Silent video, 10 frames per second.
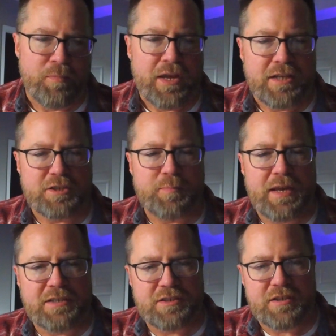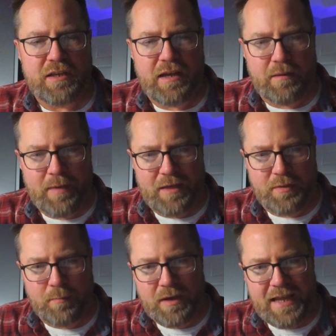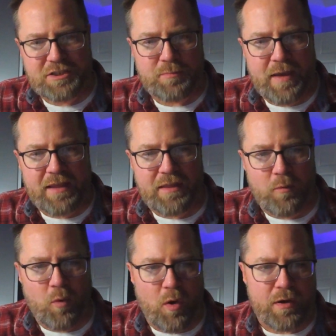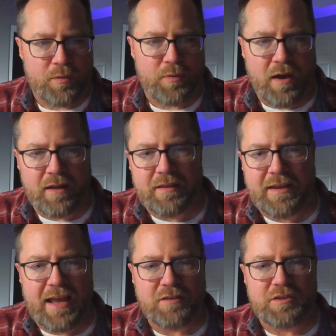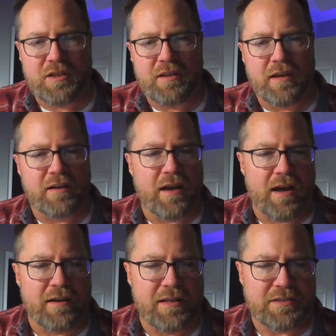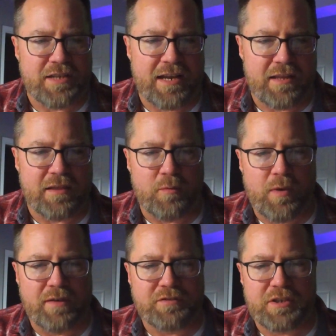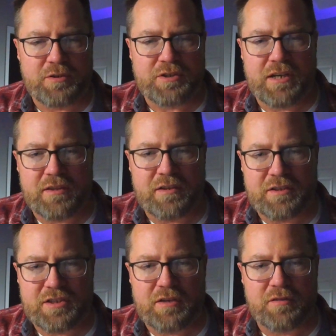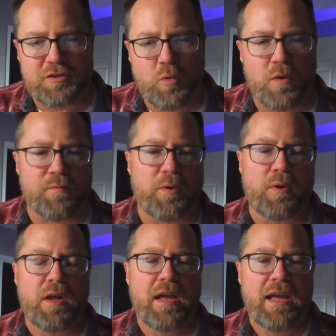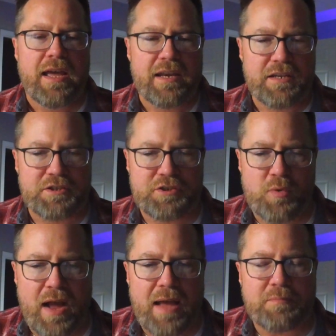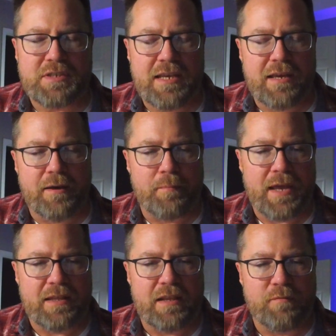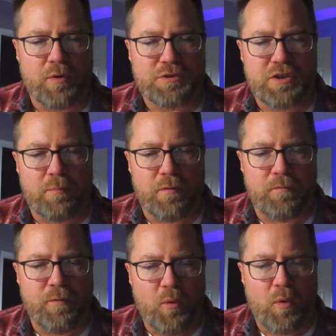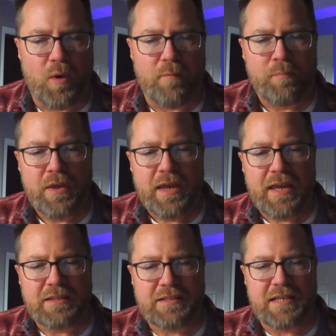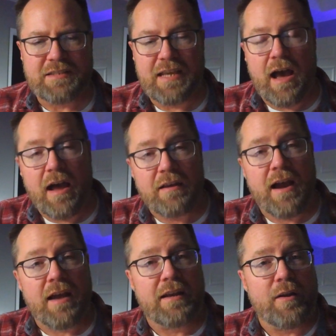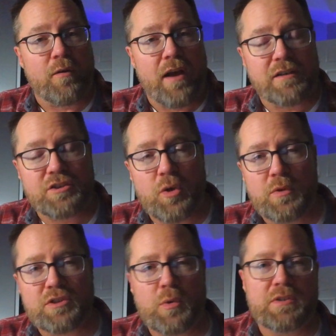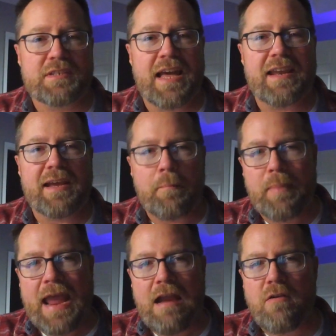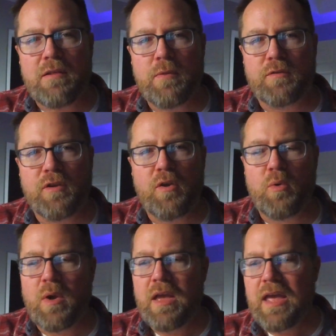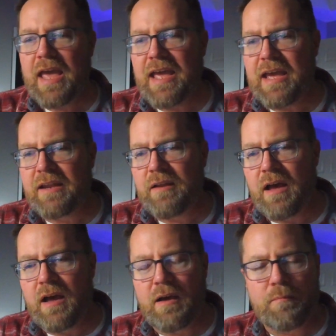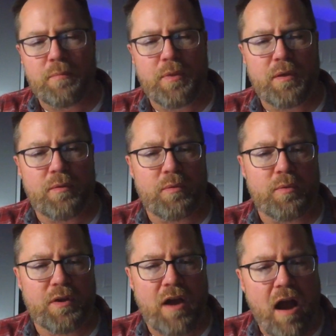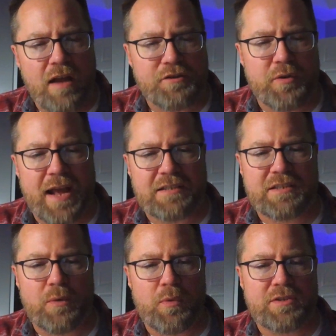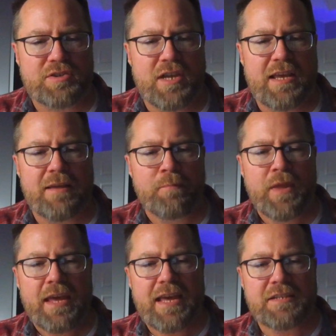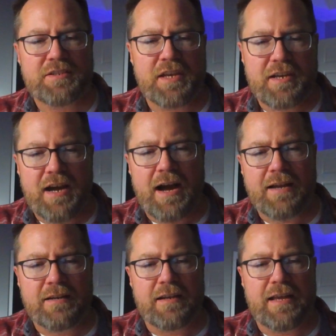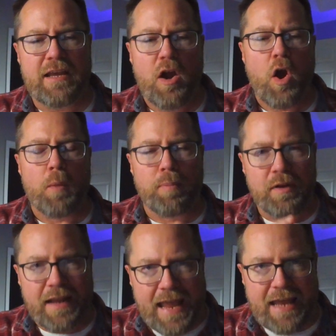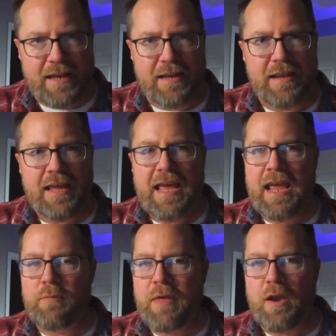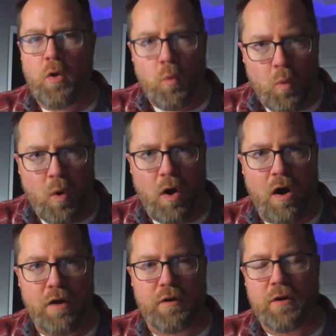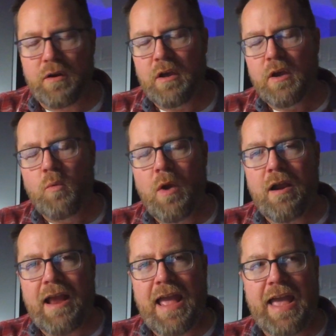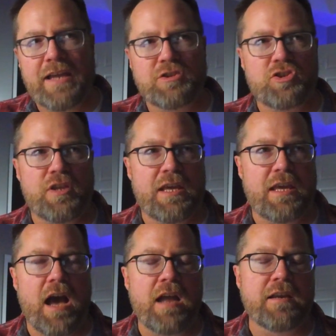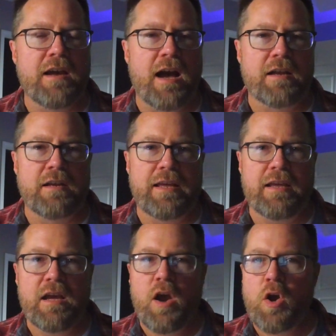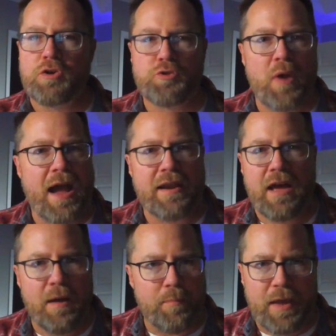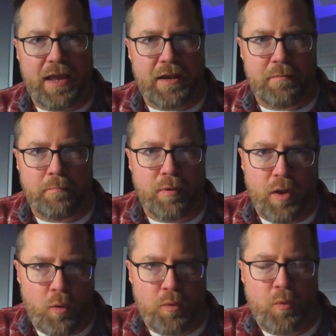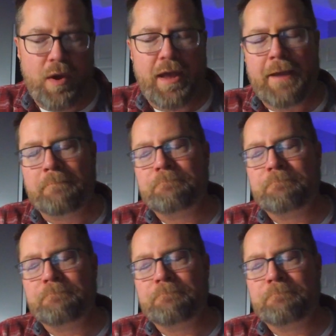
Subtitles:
it speaks about the blessed man that walketh not in the counsel of the ungodly, standeth in the way of sinners, sitteth in the seat of the scornful. And it describes him, and in verse number 4, it says, the ungodly are not so. And so it's kind of comparing the two. And the contrast that we see is the godly are planted and they are watered, whereas the ungodly are dried up and blown away.